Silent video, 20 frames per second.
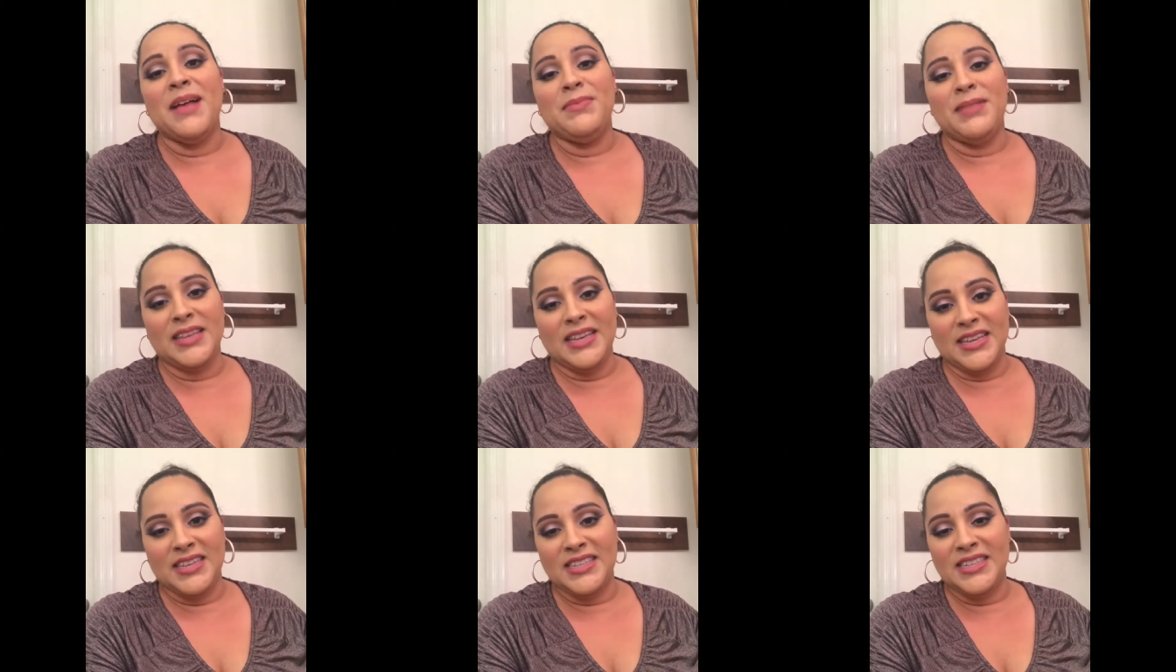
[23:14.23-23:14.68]

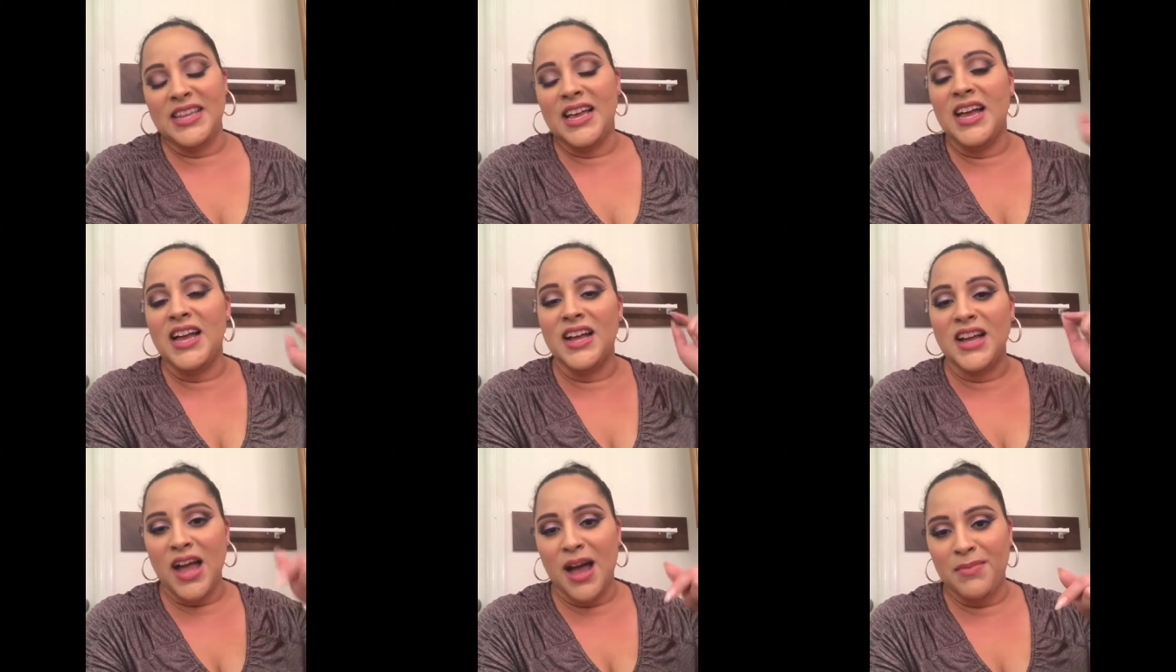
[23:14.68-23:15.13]
please
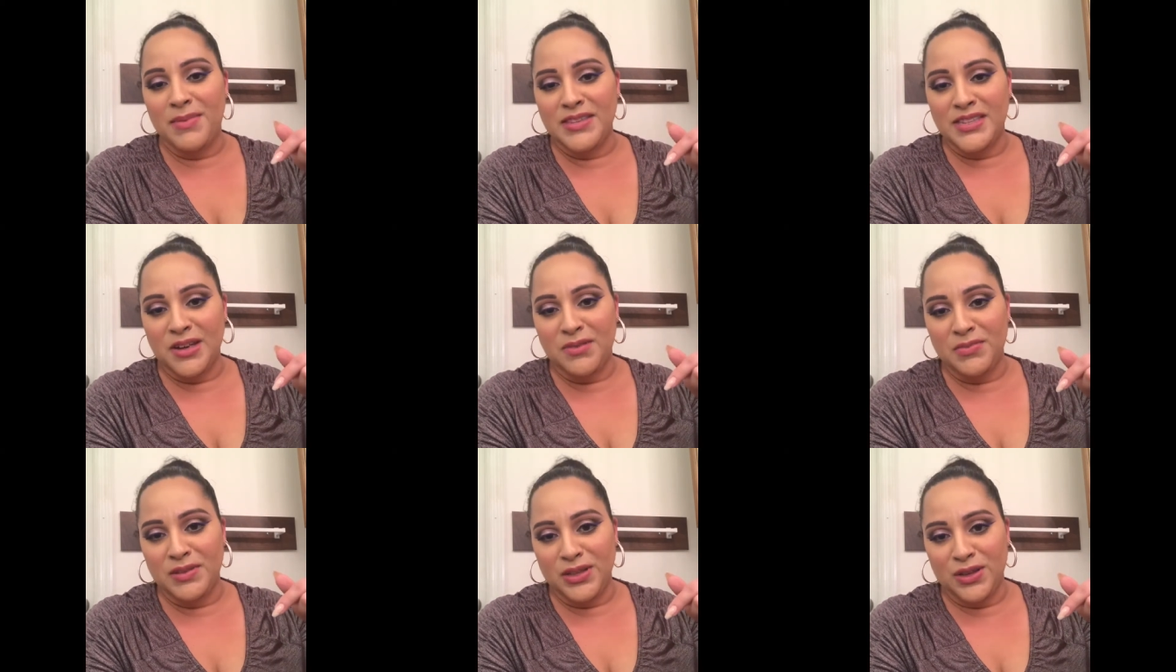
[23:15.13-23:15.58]
comment
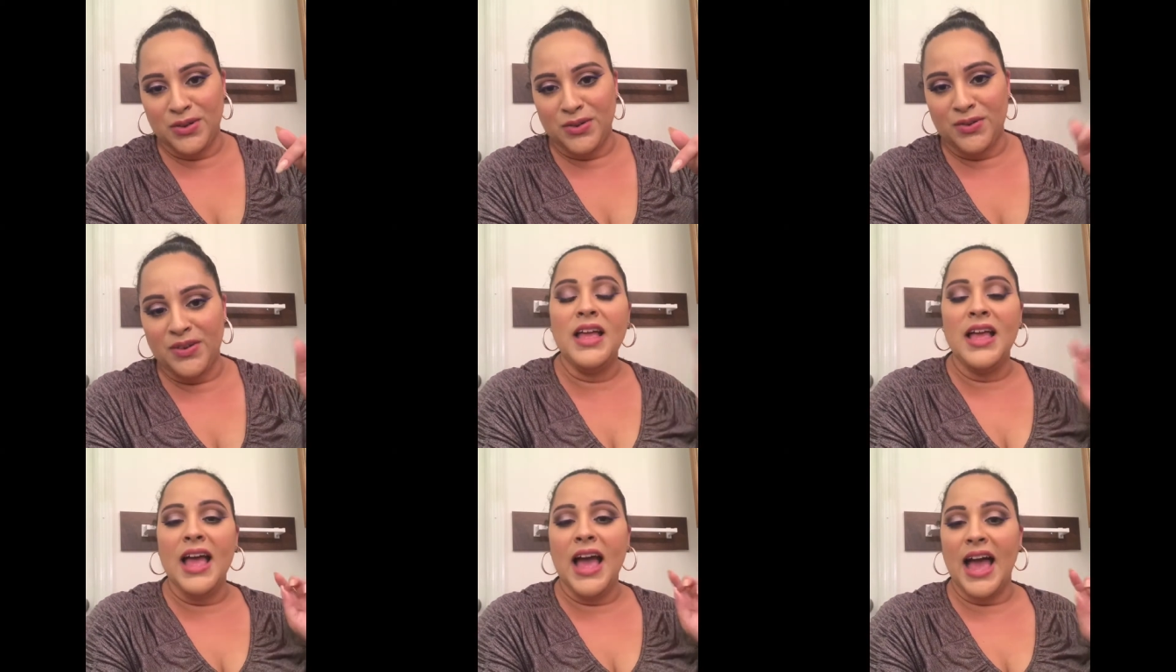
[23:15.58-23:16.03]
down below.
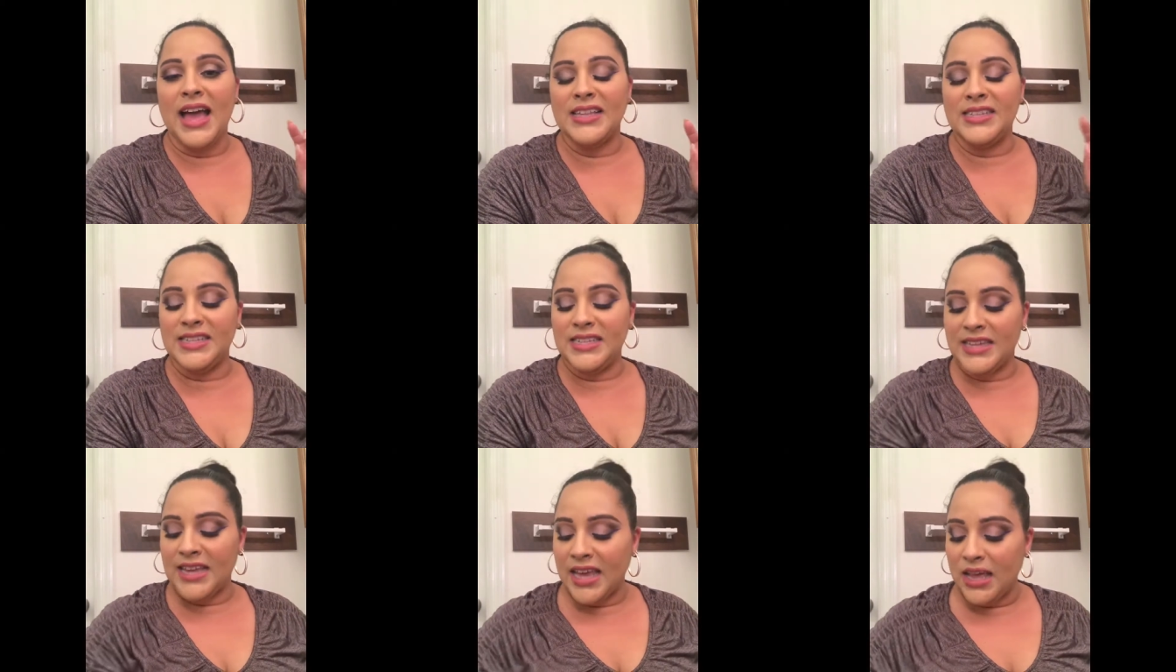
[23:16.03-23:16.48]
I
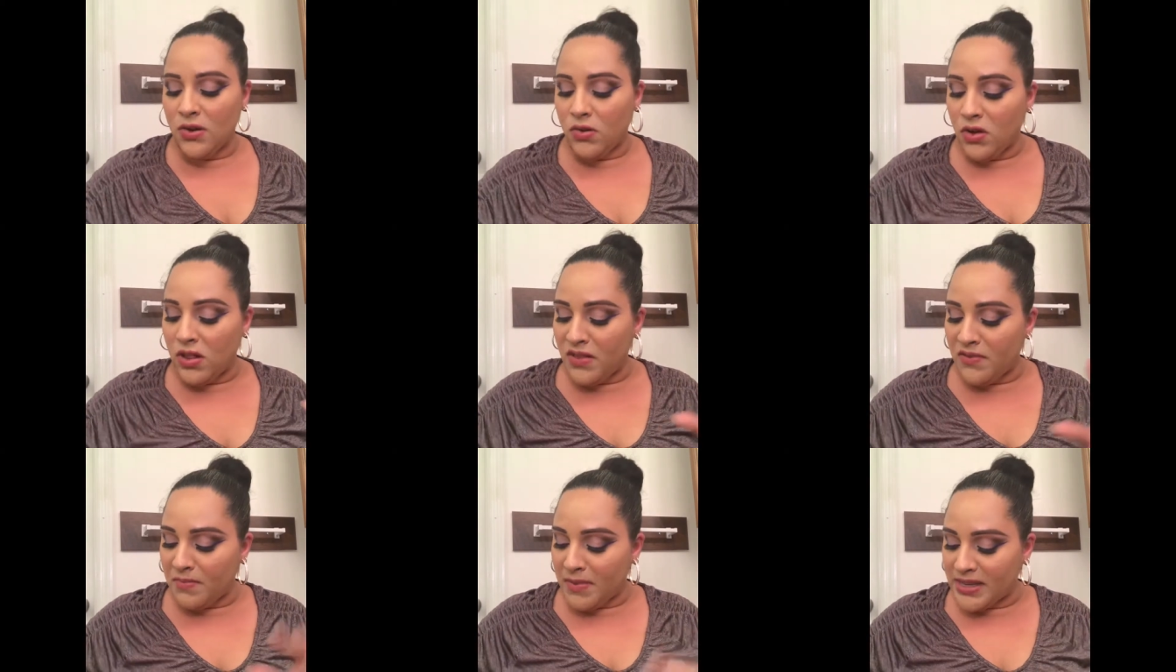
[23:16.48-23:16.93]
did get
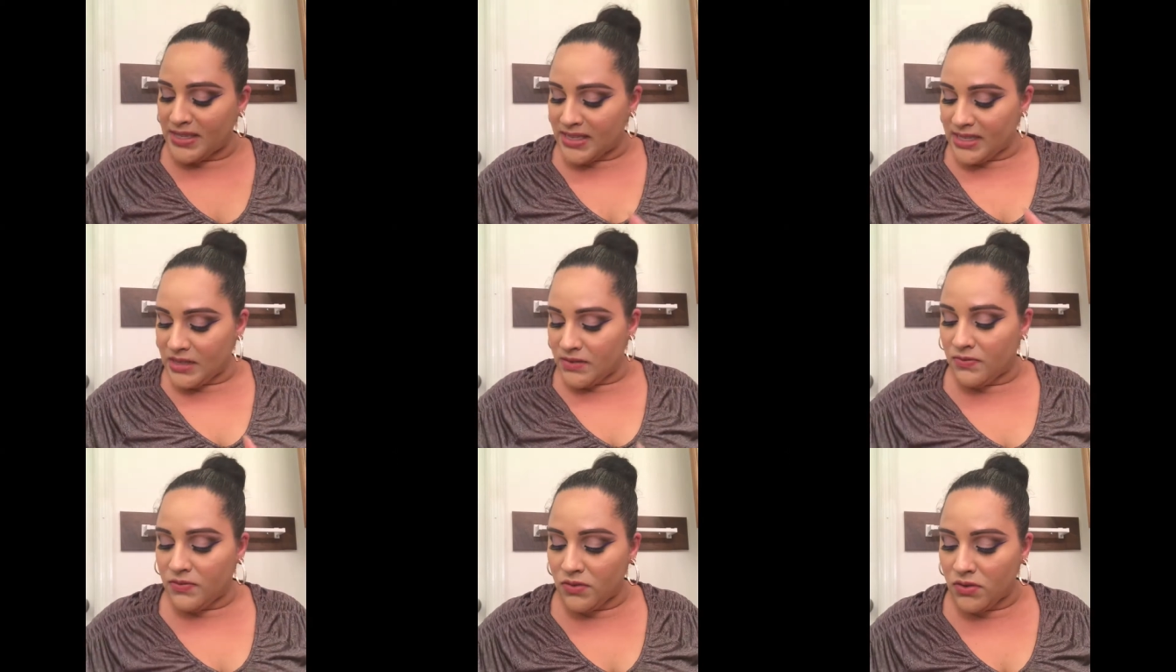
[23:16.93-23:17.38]
all of my
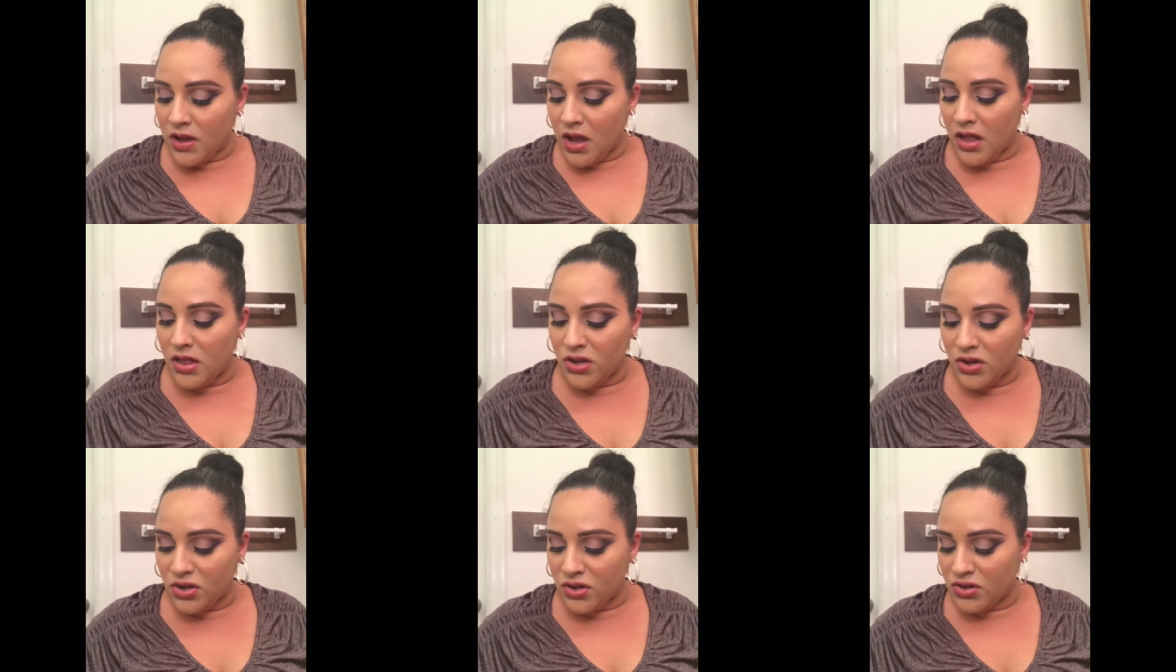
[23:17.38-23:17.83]
Sinful
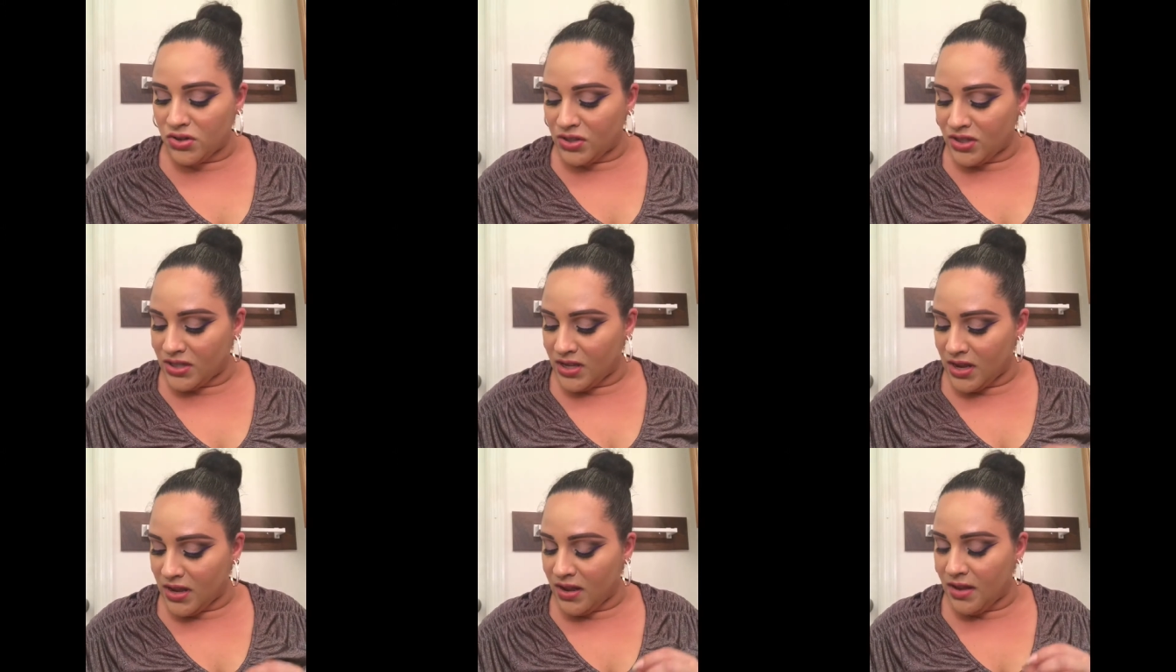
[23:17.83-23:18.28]
Colors